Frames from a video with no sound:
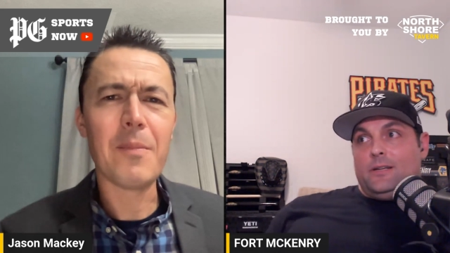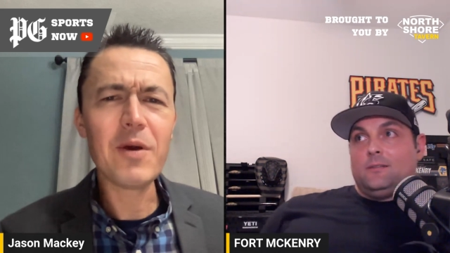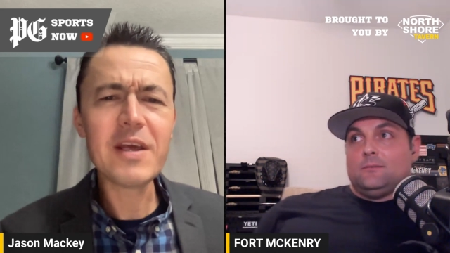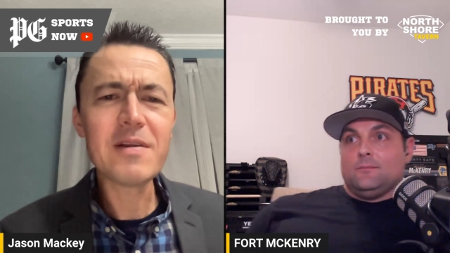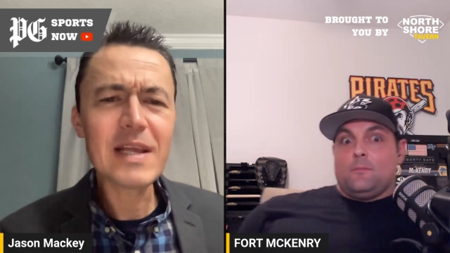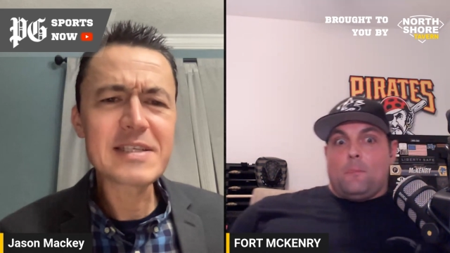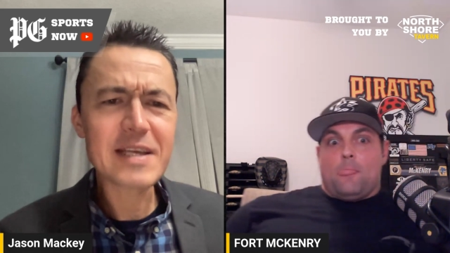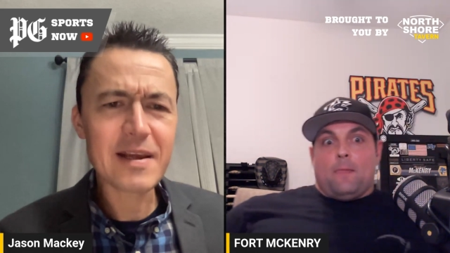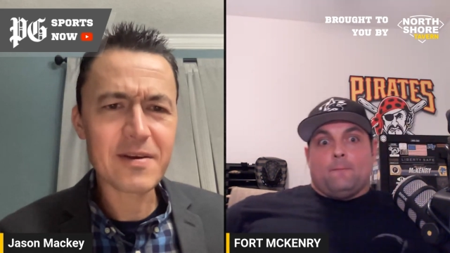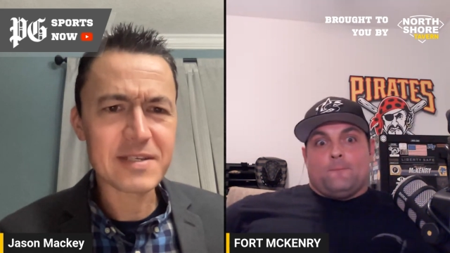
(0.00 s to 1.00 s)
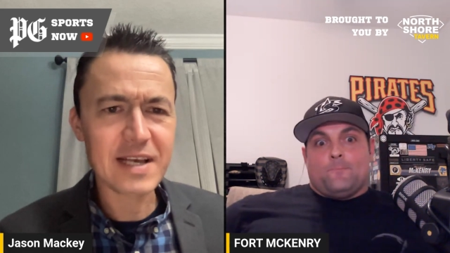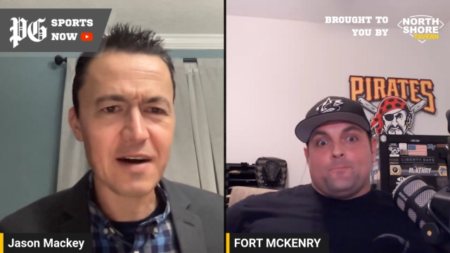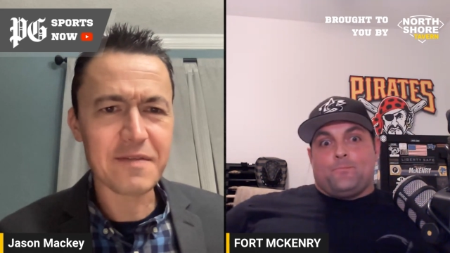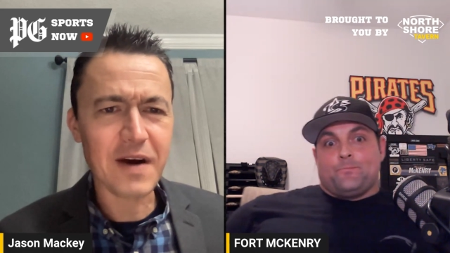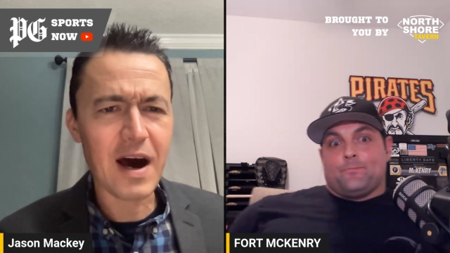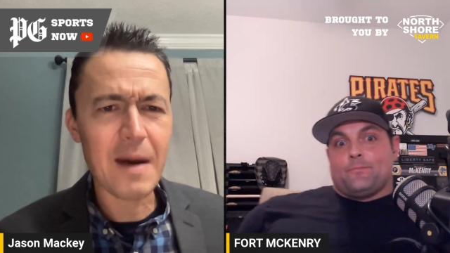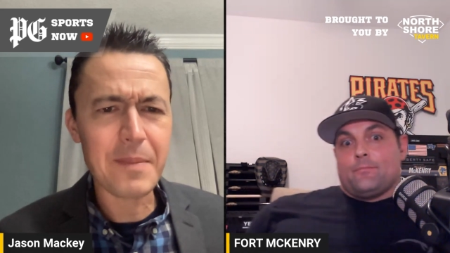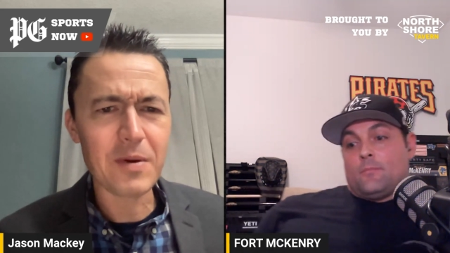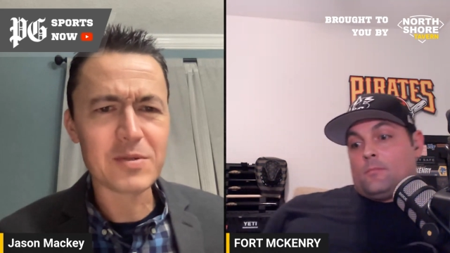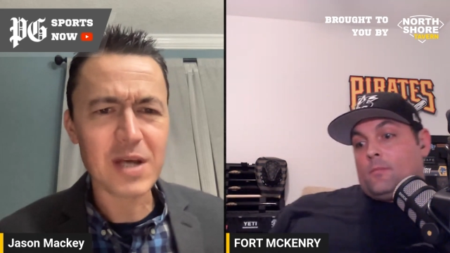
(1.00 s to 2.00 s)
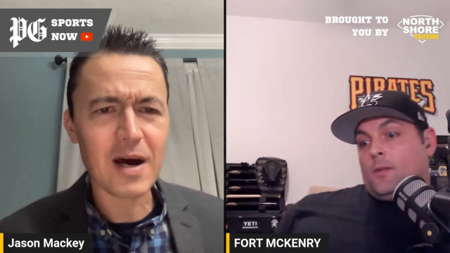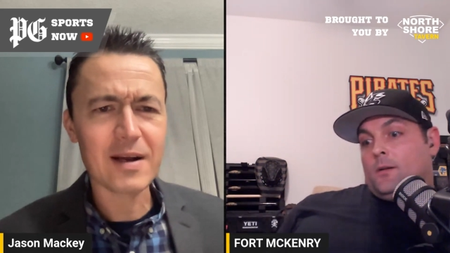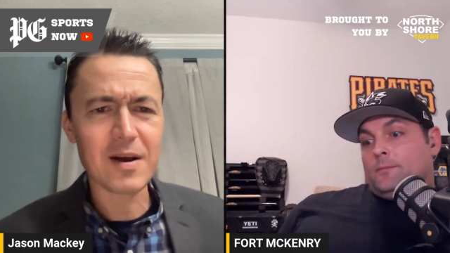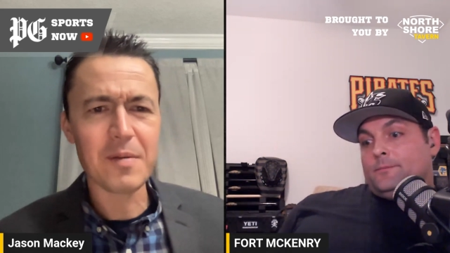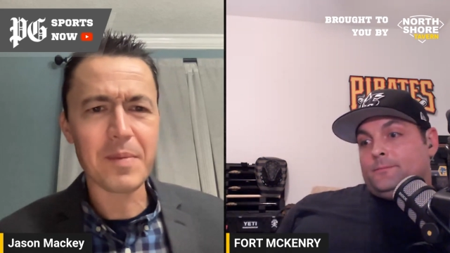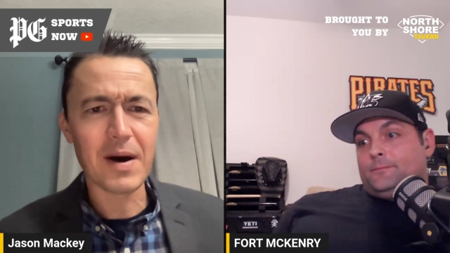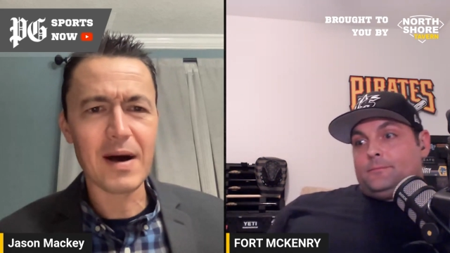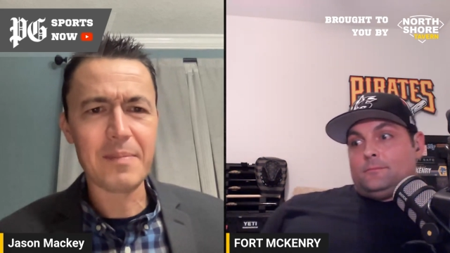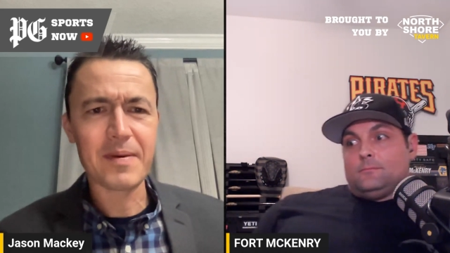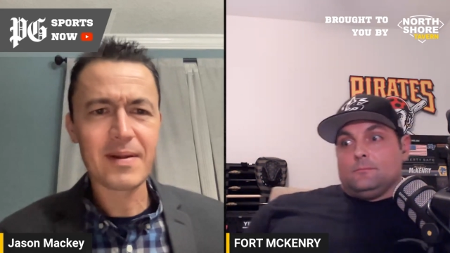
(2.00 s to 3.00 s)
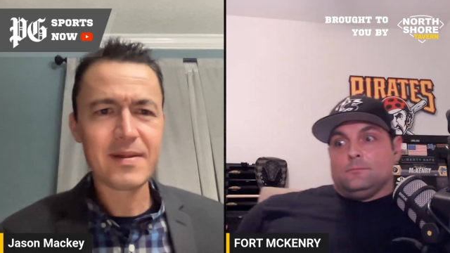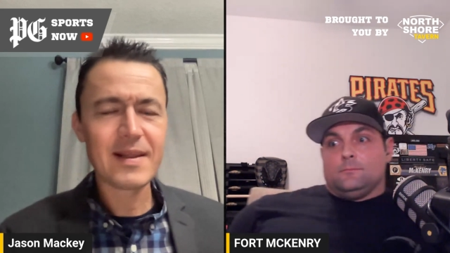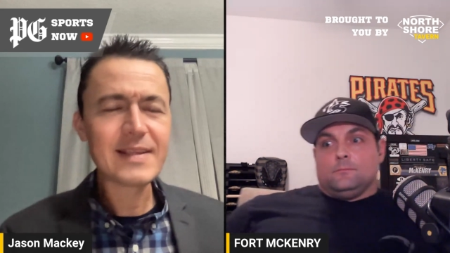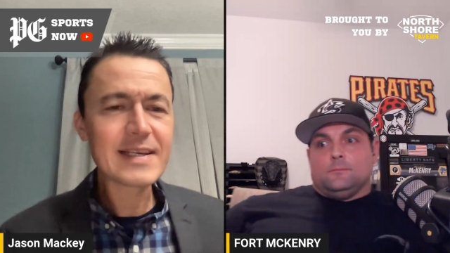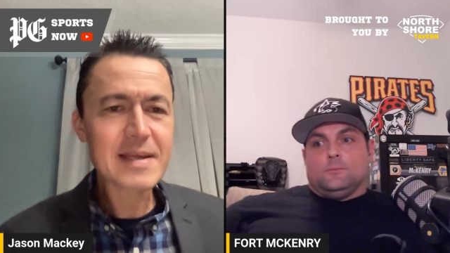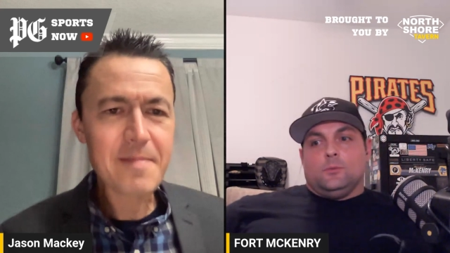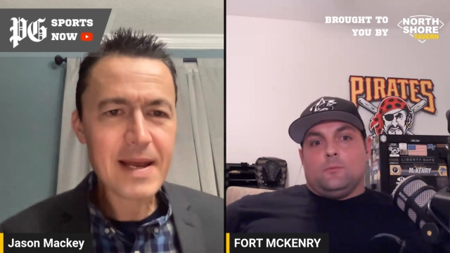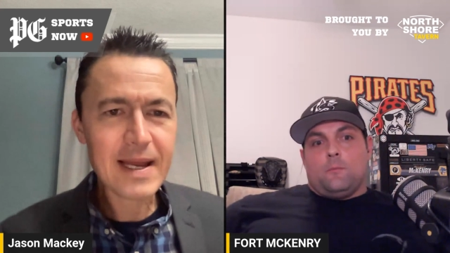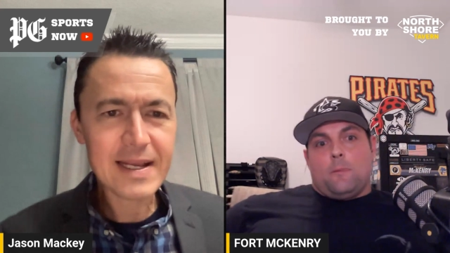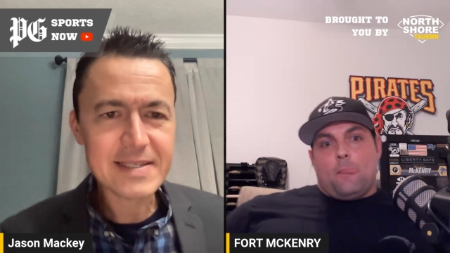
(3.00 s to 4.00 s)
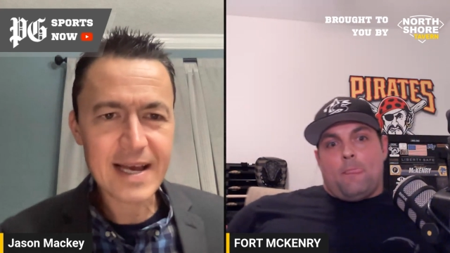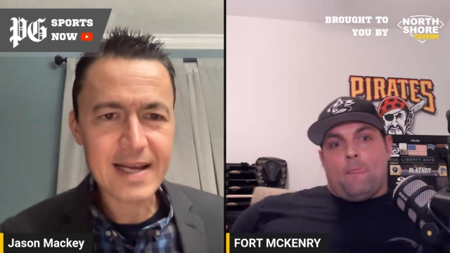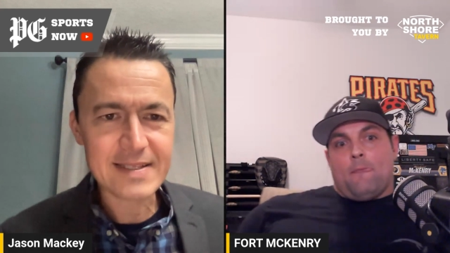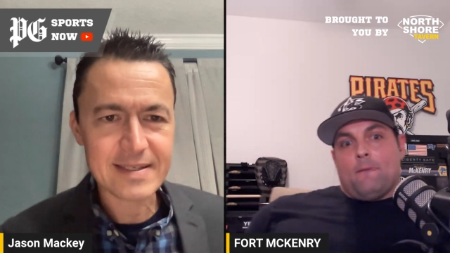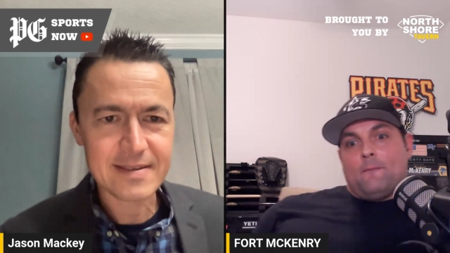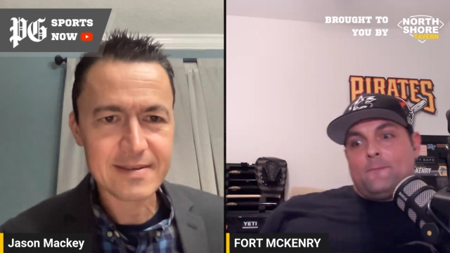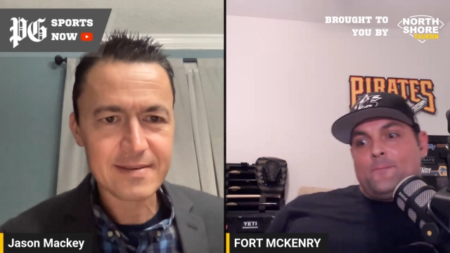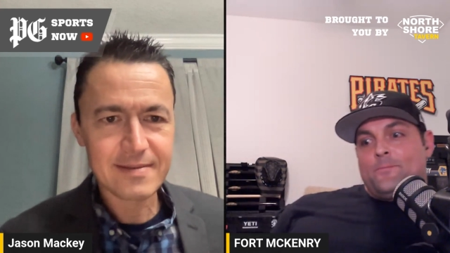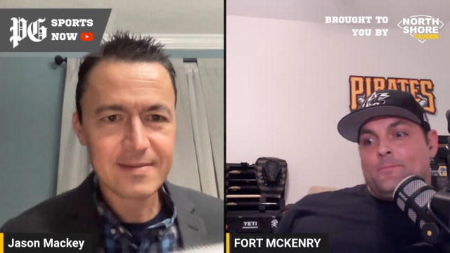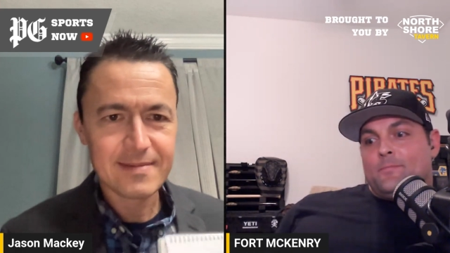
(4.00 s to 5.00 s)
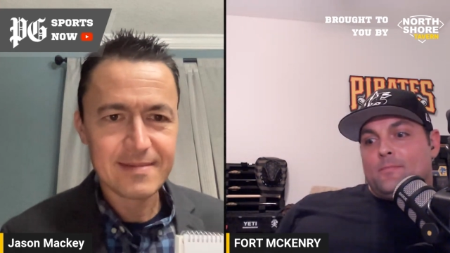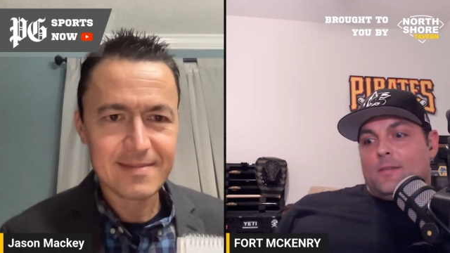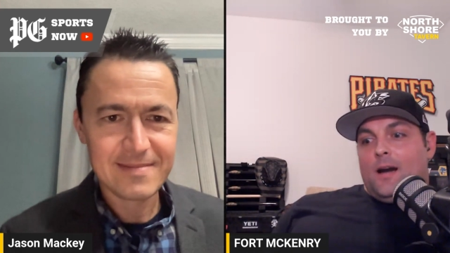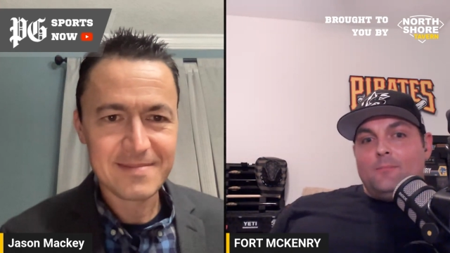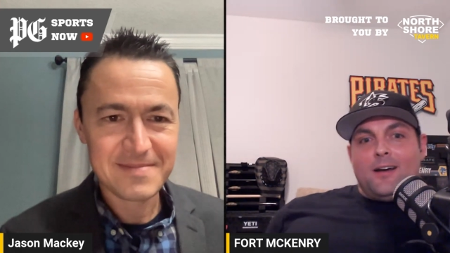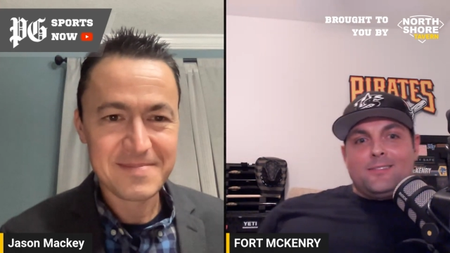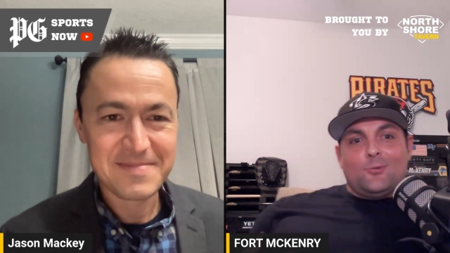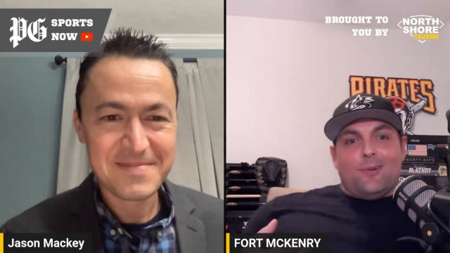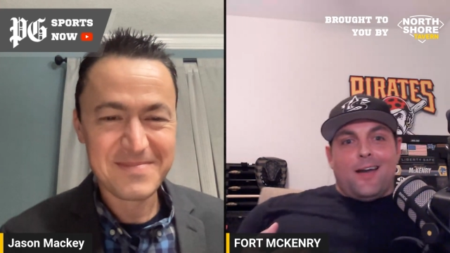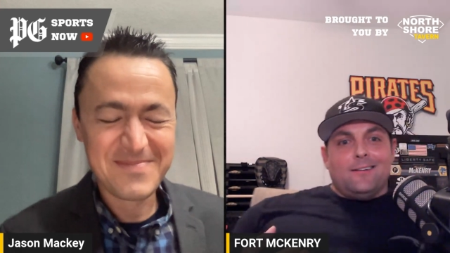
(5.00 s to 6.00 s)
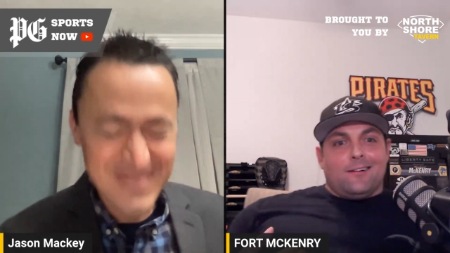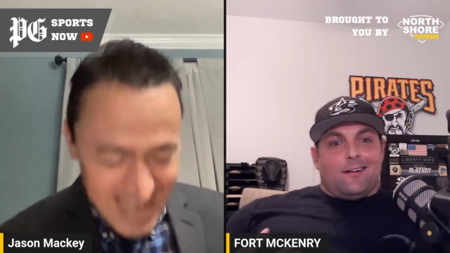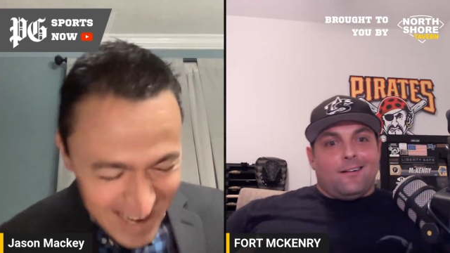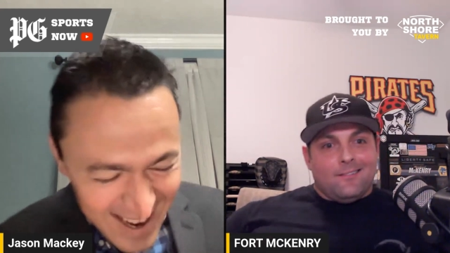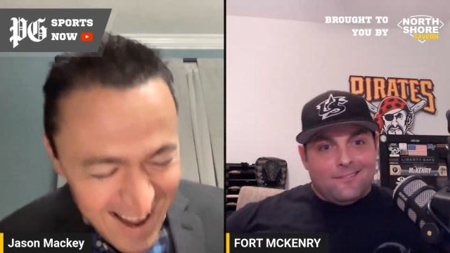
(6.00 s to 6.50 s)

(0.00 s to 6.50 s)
Speaker 1: Pop. You listen to yourself. Oppo Taco Pop. That doesn't make any sense.
Speaker 2: I'm not the writer.